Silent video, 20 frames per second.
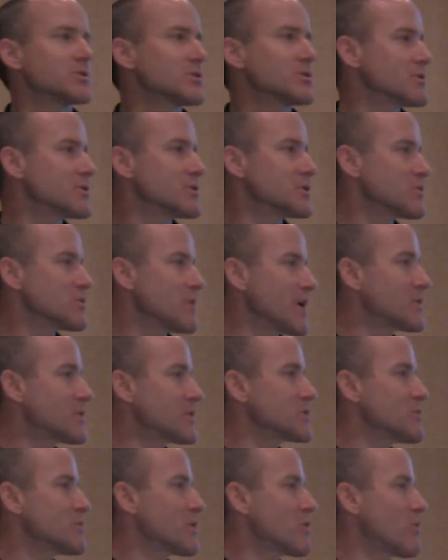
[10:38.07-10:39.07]
certain strength
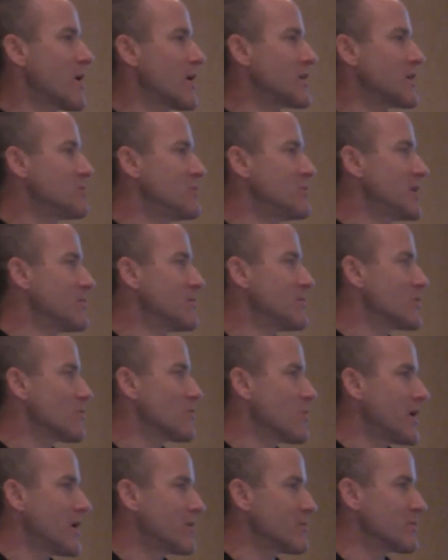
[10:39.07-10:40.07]
is required to be able to
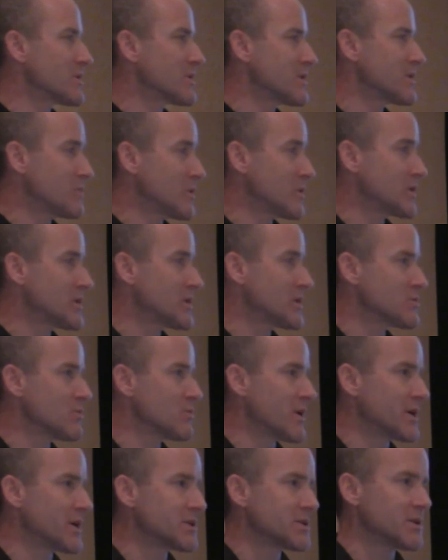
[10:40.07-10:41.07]
run with this
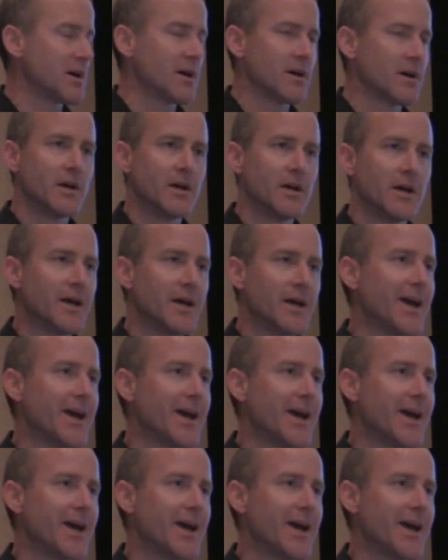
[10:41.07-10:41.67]
running style,